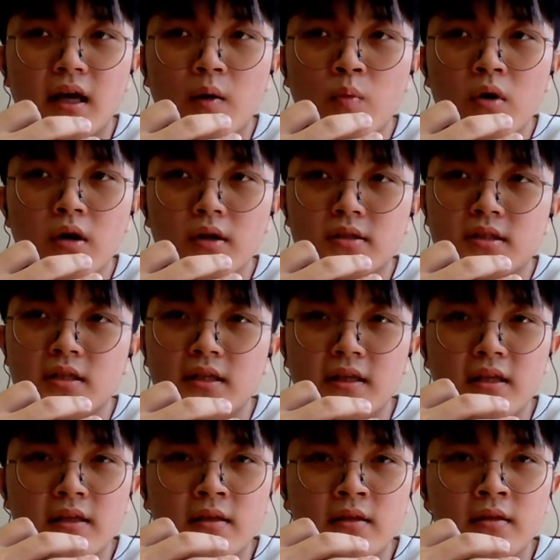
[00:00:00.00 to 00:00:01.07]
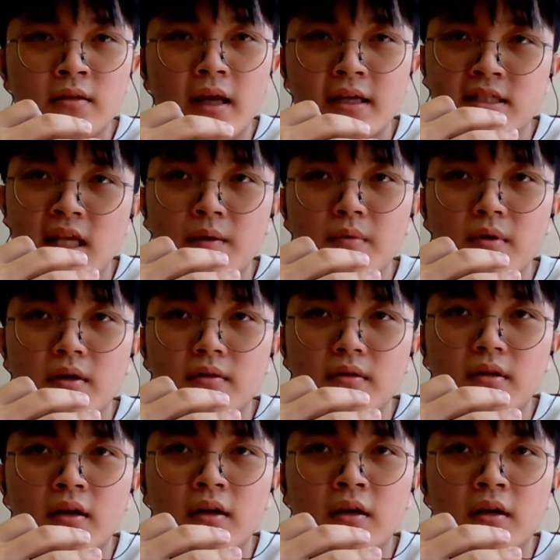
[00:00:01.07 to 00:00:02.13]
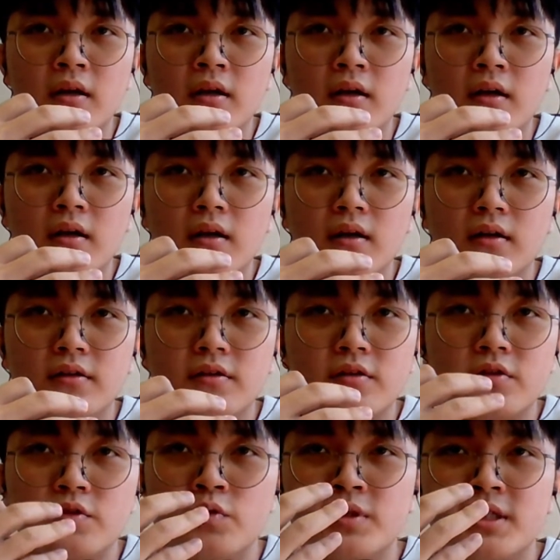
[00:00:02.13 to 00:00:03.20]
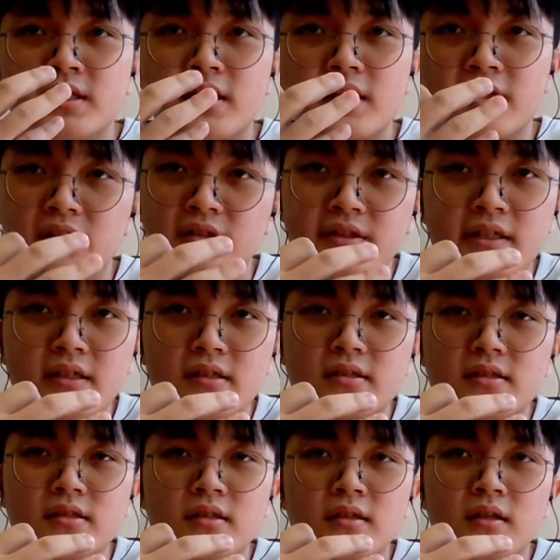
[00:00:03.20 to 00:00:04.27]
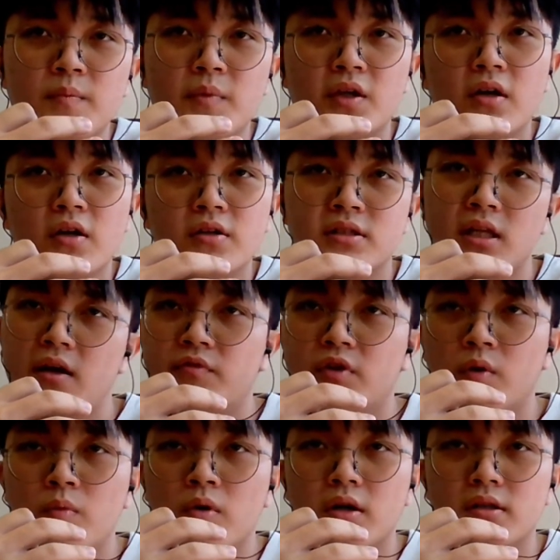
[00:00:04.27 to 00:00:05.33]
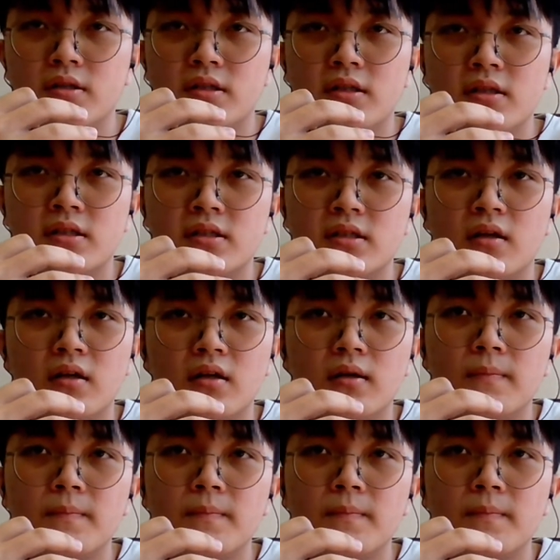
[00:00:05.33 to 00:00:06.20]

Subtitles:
their works in except using the internet? Because some of the works is